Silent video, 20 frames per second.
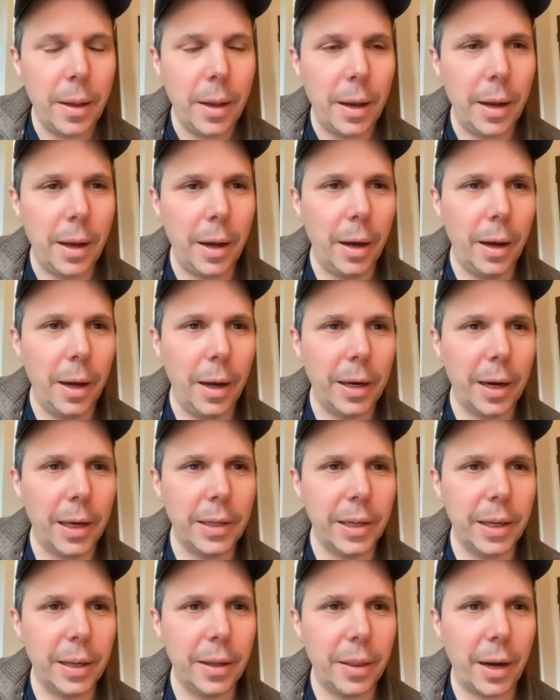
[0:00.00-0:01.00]

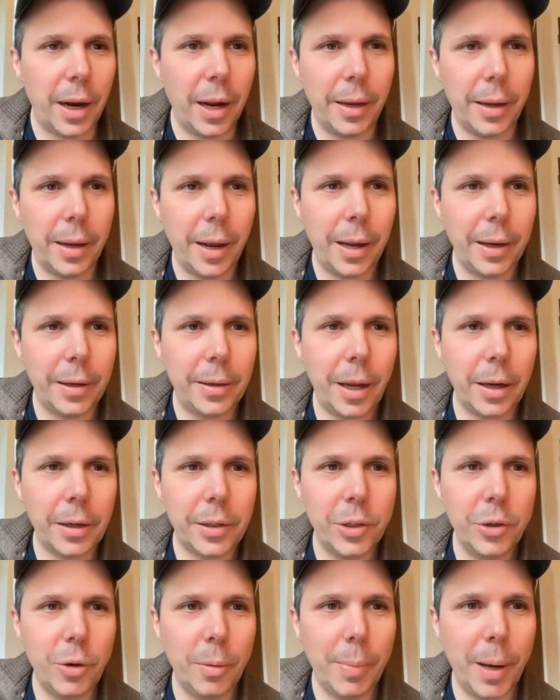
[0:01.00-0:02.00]
idea that I talked
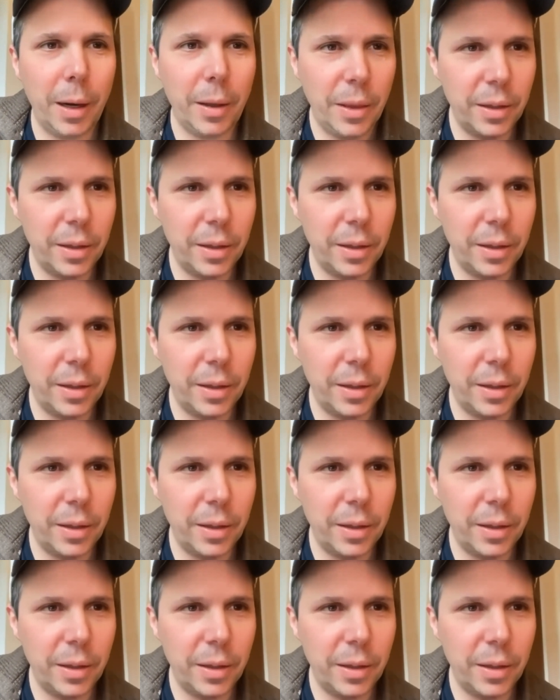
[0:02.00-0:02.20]
to you about.